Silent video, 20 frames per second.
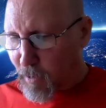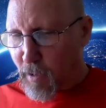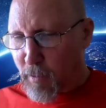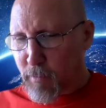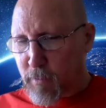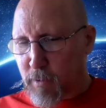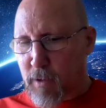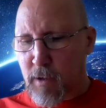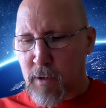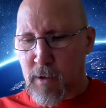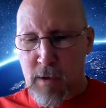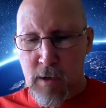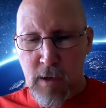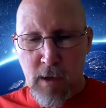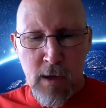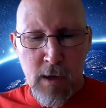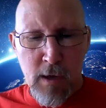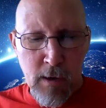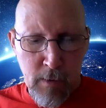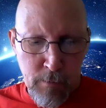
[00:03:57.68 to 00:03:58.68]
week. I'm going to
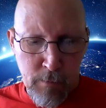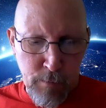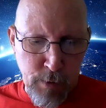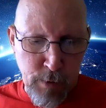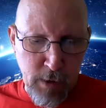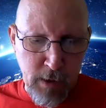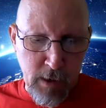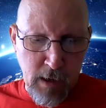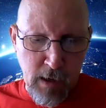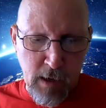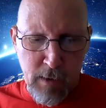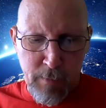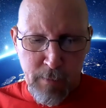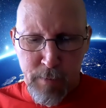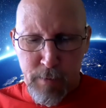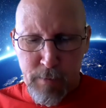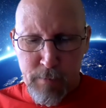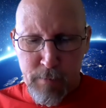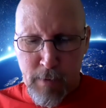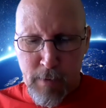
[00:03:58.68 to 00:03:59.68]
bring up
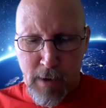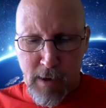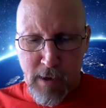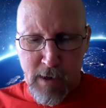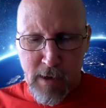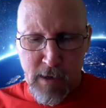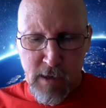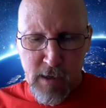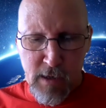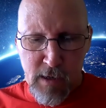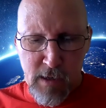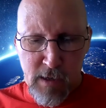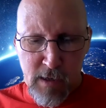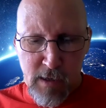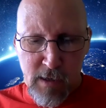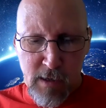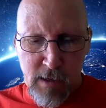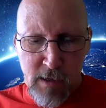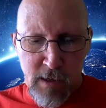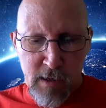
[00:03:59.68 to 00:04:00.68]
my
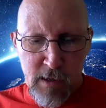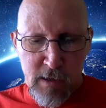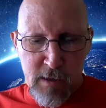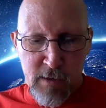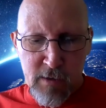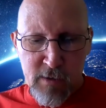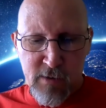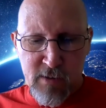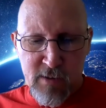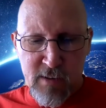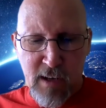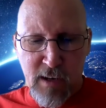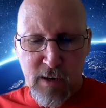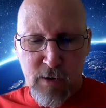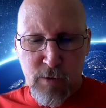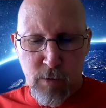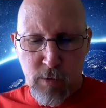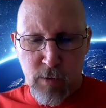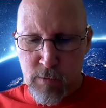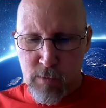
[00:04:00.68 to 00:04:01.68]

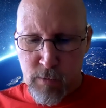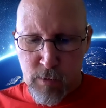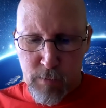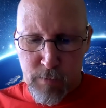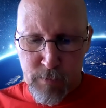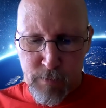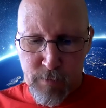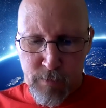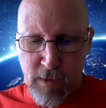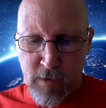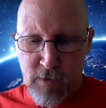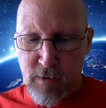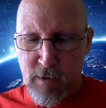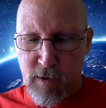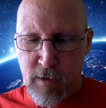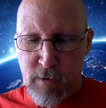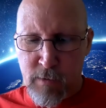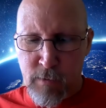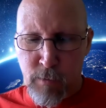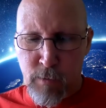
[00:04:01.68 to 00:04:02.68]
schedule. Oh, that's
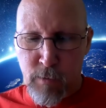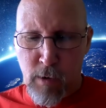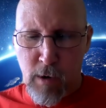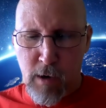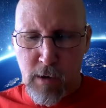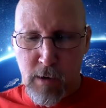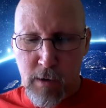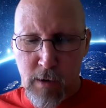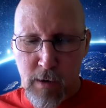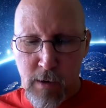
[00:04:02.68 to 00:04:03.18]
the wrong